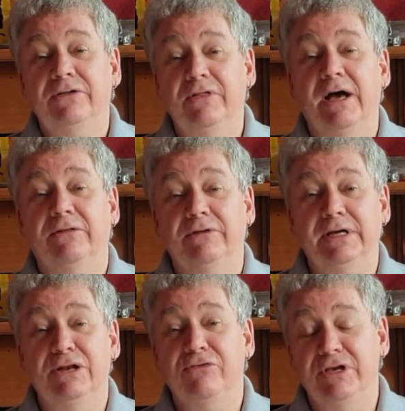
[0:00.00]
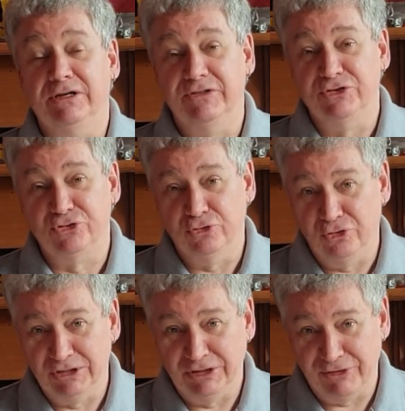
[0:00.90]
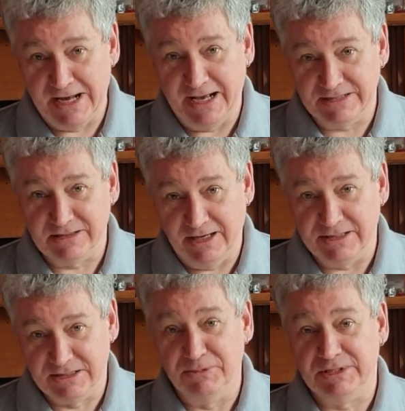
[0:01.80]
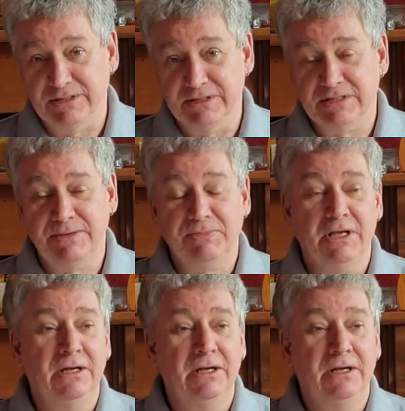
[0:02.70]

then in theory the tool only reacts to that substance.